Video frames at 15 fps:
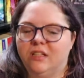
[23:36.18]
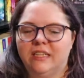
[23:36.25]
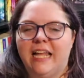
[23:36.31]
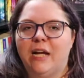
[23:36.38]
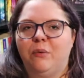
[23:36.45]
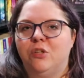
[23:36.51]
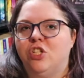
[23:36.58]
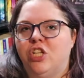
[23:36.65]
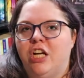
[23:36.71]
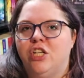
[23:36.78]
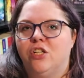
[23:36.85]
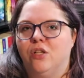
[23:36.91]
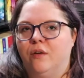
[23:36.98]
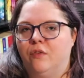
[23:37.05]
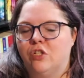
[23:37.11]
Language
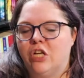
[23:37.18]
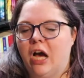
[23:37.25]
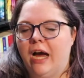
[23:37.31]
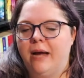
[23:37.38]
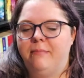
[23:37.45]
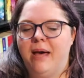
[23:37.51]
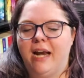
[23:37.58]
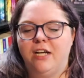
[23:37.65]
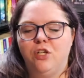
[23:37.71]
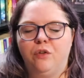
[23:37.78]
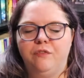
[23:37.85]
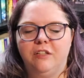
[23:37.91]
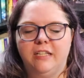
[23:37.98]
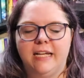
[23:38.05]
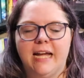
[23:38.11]
changes over time, and I
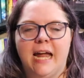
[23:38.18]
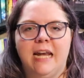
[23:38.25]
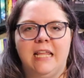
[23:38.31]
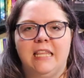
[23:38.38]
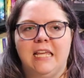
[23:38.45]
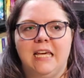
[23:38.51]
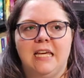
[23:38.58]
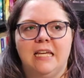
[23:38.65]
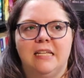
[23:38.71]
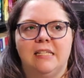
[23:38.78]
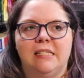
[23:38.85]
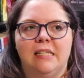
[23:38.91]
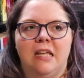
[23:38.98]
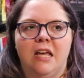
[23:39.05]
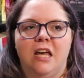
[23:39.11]
don't feel like anything
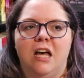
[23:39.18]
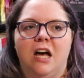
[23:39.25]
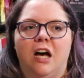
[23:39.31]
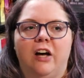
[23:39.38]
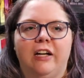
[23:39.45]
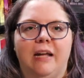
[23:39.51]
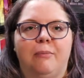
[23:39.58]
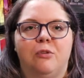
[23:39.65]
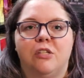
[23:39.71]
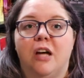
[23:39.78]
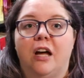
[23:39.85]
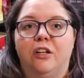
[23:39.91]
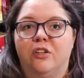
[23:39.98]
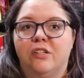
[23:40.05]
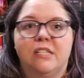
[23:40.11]
is unable
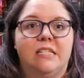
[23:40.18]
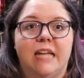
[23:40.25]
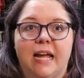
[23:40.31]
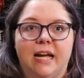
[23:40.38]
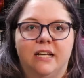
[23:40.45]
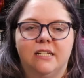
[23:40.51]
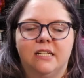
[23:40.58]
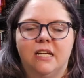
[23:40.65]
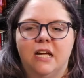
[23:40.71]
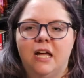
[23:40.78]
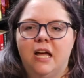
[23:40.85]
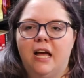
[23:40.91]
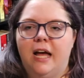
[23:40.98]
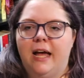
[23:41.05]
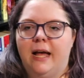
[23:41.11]
to understand.
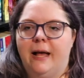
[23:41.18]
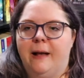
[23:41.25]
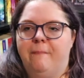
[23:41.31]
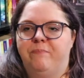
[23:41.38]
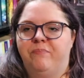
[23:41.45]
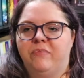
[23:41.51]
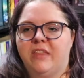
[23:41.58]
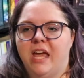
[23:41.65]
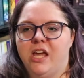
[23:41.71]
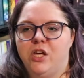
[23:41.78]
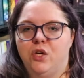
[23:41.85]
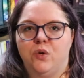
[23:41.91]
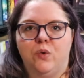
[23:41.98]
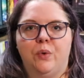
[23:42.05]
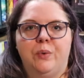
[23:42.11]
Um, they
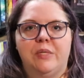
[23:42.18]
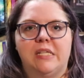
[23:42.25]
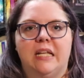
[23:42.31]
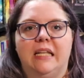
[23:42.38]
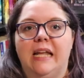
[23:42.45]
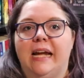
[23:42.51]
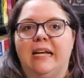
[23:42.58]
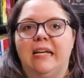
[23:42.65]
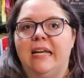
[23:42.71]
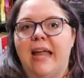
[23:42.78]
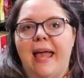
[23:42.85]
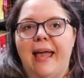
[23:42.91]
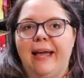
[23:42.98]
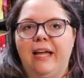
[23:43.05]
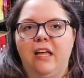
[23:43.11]
use like
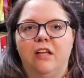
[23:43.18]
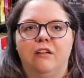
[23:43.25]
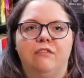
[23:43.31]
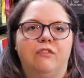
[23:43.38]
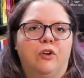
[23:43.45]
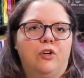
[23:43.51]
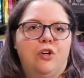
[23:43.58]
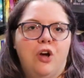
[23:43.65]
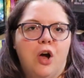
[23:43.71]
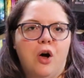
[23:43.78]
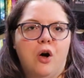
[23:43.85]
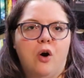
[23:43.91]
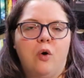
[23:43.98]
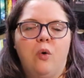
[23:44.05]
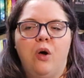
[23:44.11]
neg for
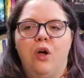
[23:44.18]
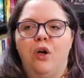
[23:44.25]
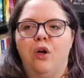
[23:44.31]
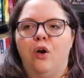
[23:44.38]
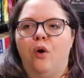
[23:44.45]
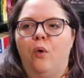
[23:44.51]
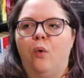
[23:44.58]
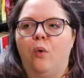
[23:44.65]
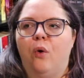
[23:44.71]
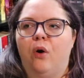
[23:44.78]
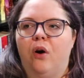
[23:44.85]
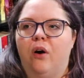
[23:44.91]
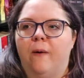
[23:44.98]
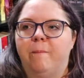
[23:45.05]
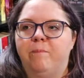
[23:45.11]
no,
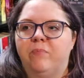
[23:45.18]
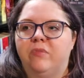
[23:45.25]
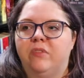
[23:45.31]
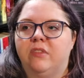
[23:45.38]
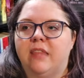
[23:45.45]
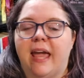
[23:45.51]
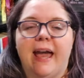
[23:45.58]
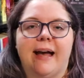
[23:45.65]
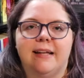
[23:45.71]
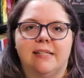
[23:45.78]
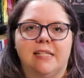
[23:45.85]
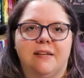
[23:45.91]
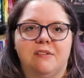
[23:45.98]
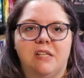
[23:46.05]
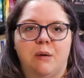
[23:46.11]
or they
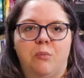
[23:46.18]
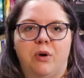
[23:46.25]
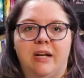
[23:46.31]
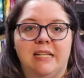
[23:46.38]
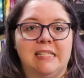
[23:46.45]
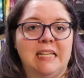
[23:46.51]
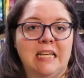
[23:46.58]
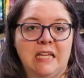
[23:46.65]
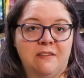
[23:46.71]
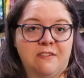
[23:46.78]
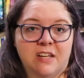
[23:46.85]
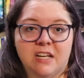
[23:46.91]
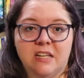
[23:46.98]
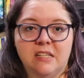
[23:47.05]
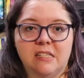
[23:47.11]
ask if someone is
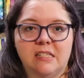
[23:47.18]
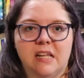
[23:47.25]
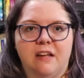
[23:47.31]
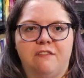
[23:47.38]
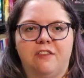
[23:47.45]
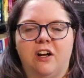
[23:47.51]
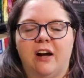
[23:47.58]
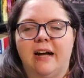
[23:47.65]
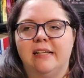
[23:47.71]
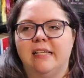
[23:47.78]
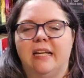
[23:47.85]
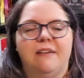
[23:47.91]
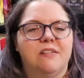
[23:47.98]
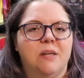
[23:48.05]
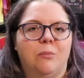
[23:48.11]
evens, if they're
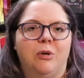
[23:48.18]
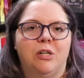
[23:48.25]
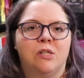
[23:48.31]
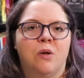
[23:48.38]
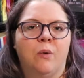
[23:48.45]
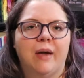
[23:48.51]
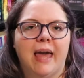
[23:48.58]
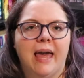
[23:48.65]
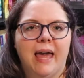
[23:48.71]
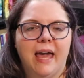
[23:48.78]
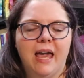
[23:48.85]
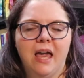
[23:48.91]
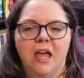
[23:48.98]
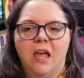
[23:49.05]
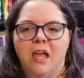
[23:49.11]
asking if someone is
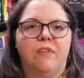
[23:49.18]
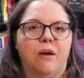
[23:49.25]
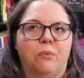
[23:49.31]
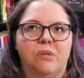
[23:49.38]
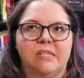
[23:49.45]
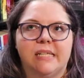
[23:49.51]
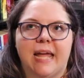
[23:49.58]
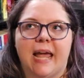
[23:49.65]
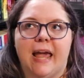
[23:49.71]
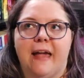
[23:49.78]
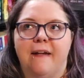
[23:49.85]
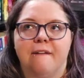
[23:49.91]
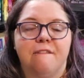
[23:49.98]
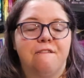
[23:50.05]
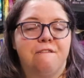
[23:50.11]
okay. They will
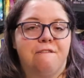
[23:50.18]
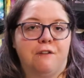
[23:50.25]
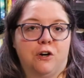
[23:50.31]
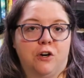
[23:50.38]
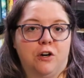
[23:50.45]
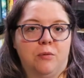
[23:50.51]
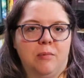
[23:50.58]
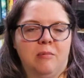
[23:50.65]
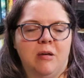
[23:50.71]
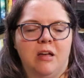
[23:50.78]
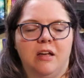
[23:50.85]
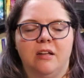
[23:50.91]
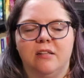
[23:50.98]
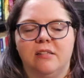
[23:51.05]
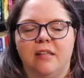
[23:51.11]
say firm
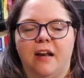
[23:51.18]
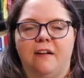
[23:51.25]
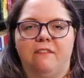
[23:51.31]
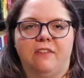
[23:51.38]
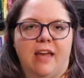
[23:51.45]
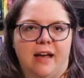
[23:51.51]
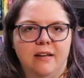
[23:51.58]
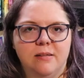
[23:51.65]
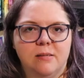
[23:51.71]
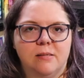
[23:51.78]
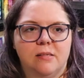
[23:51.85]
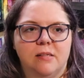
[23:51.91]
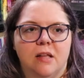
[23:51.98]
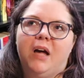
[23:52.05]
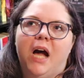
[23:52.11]
instead of
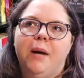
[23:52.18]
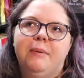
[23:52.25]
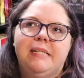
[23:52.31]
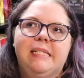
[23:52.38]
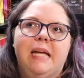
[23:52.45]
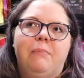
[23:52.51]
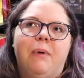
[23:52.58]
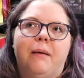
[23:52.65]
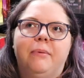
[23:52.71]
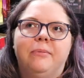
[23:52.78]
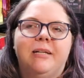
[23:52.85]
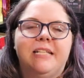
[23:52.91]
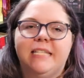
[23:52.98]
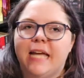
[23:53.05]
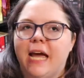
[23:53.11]
yes. I would say
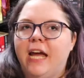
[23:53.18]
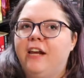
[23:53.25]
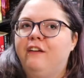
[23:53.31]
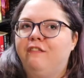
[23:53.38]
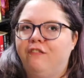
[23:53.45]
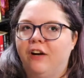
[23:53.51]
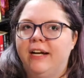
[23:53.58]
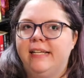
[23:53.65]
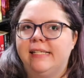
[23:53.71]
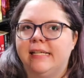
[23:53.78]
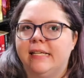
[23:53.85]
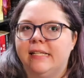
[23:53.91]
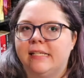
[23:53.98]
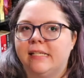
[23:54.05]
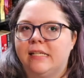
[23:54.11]
probably 10
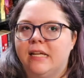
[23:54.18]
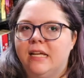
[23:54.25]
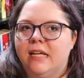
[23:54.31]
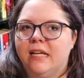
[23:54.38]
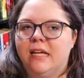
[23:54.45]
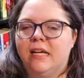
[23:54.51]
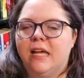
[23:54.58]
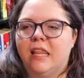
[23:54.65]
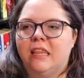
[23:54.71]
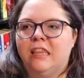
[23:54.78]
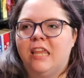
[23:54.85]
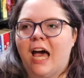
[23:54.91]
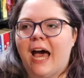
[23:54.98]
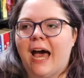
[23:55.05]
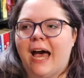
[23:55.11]
phrases
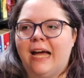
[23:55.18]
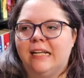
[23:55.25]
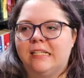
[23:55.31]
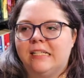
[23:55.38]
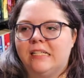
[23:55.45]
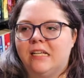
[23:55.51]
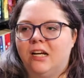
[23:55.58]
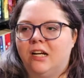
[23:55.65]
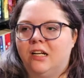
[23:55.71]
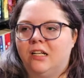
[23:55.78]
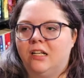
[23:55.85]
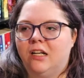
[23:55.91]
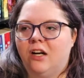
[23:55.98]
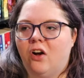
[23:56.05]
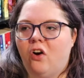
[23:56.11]
that
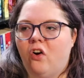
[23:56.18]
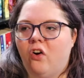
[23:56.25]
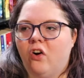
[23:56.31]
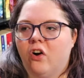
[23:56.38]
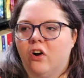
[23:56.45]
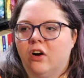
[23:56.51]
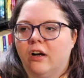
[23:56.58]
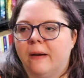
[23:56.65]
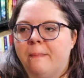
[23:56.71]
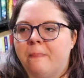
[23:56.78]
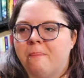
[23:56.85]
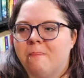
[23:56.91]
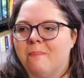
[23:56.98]
are